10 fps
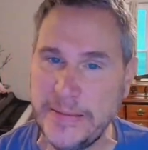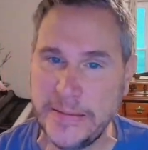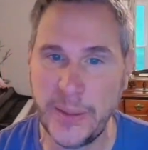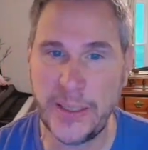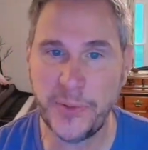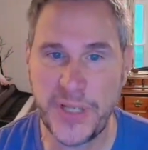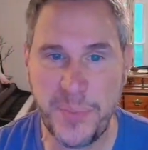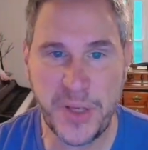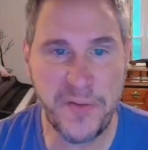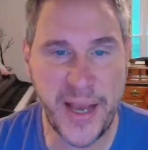Well,
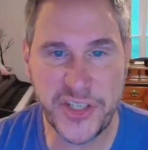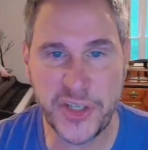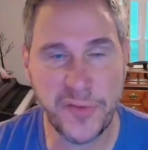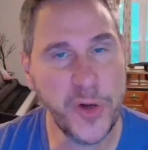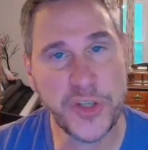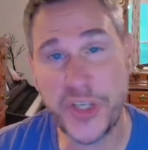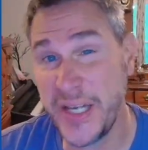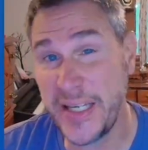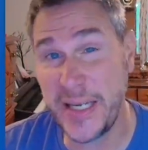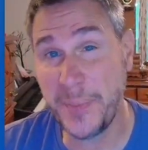deep convection, folks. You
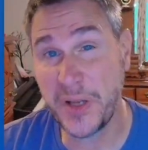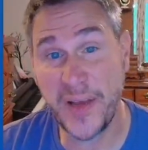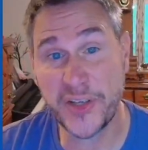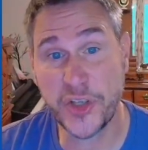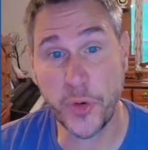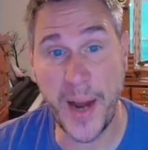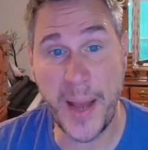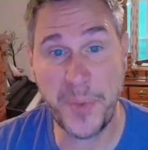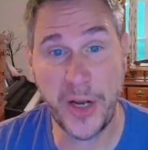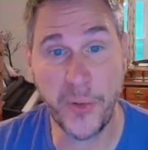need deep convection
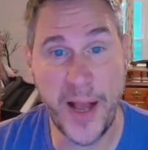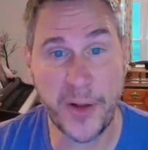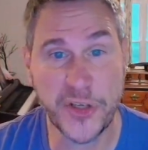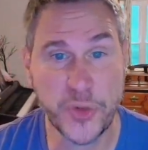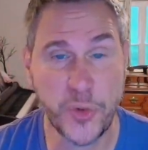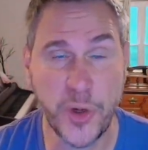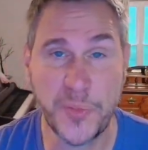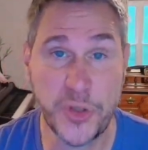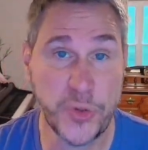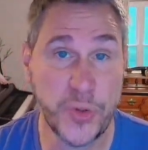wrapping around a storm
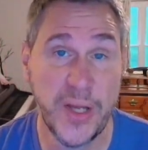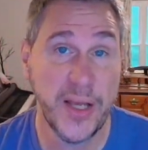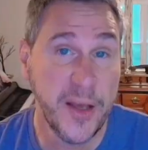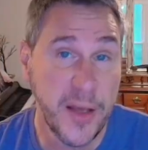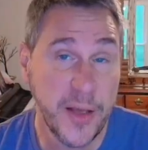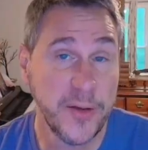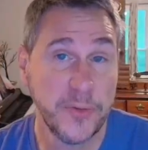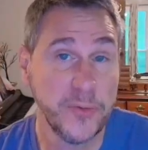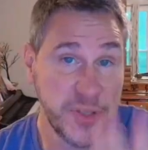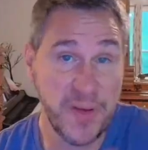to
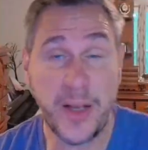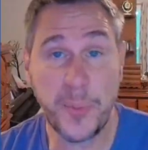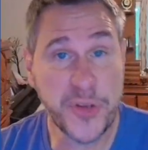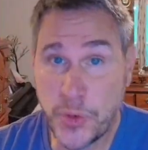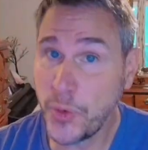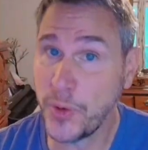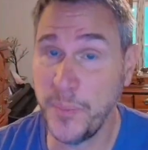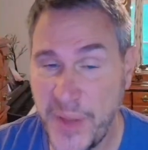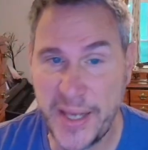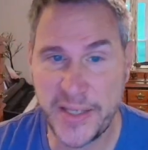develop the storm.
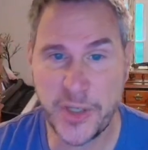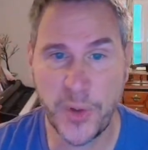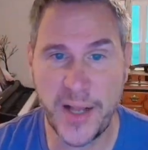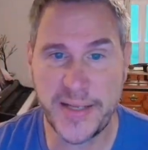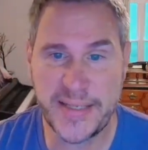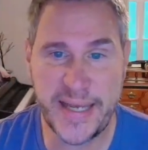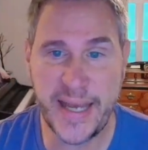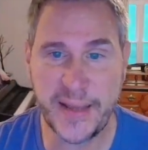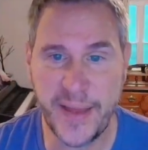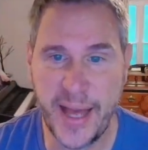And so we're not
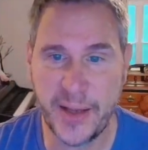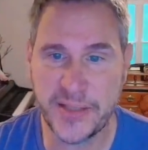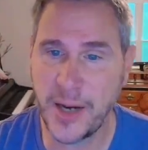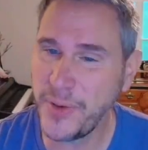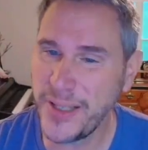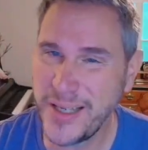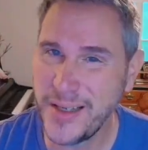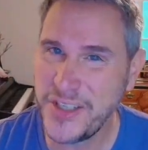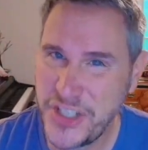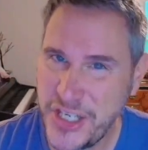seeing that. It's not really
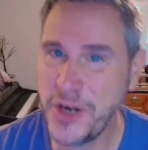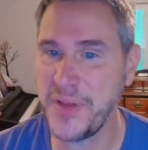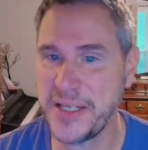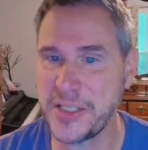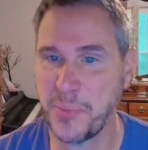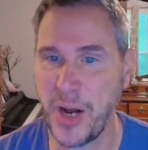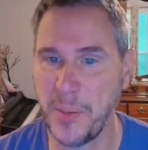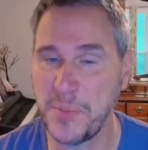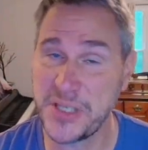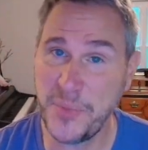shear that's a
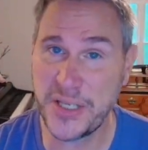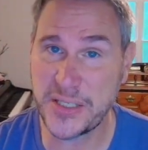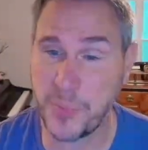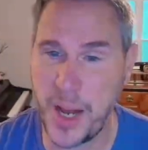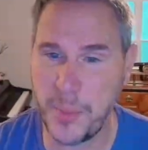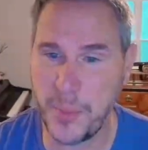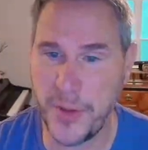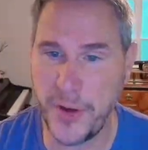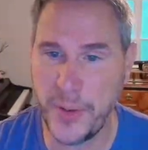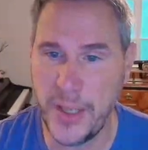problem. Something's a problem
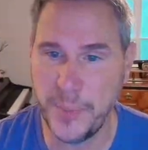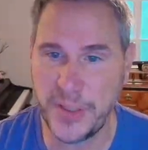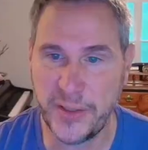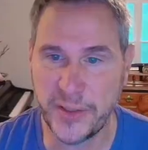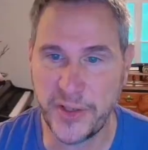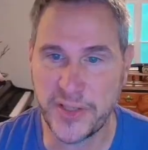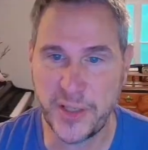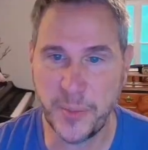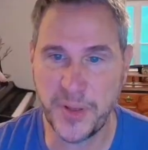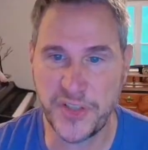though. But look, you see a
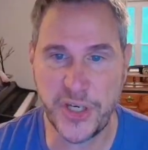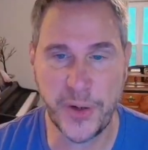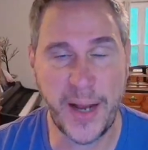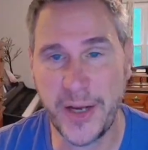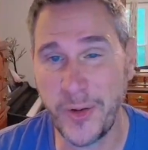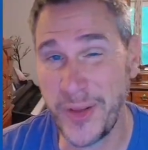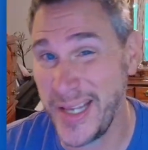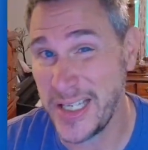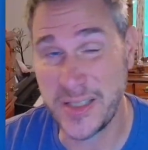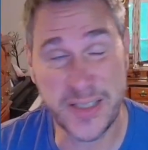little bit of shear out here on the
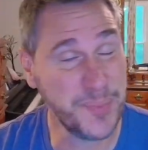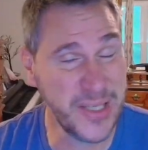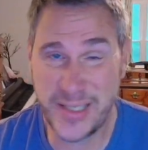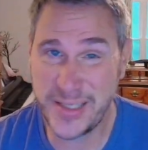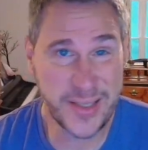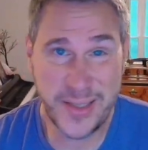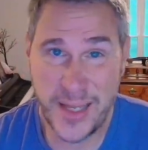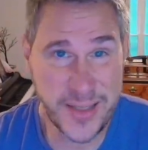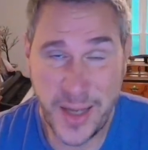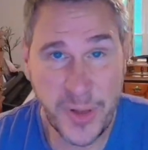east, but uh,
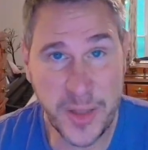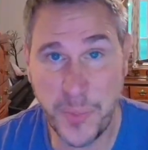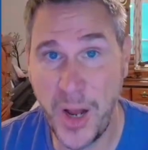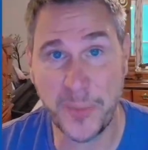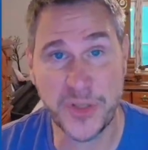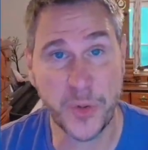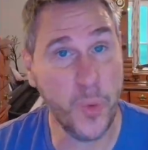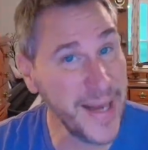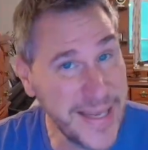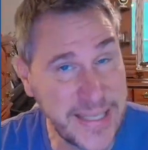that's not really the problem. So
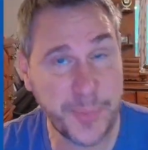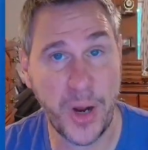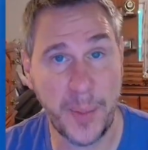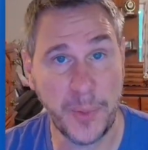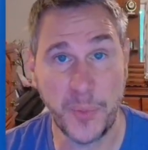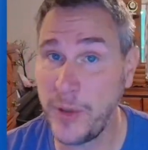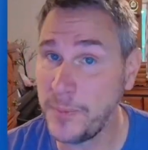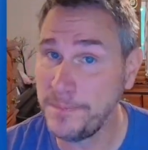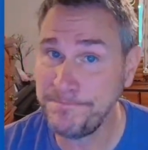what is the problem? Well,